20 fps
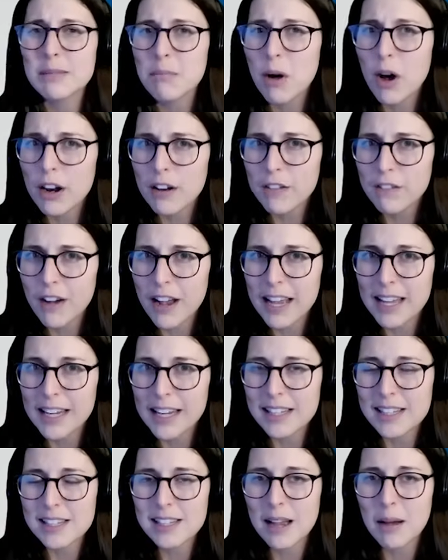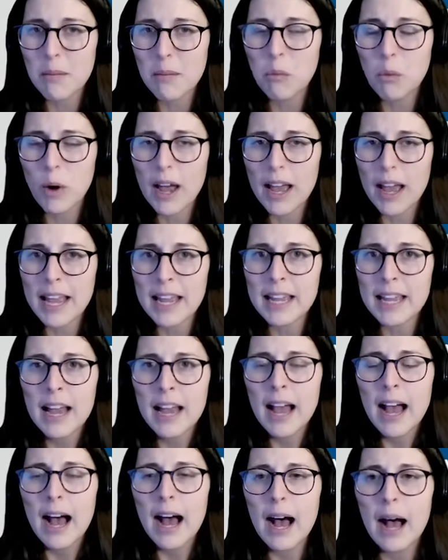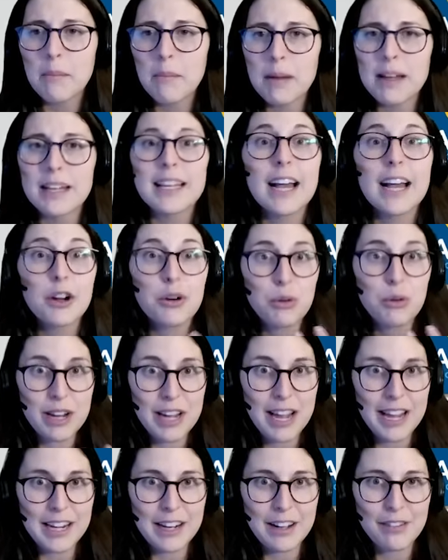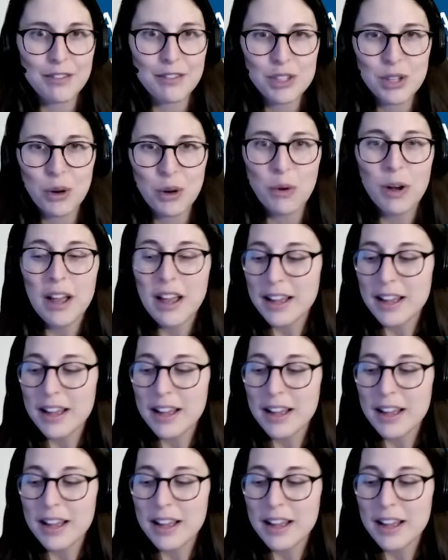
modify it in some way, and get creative. So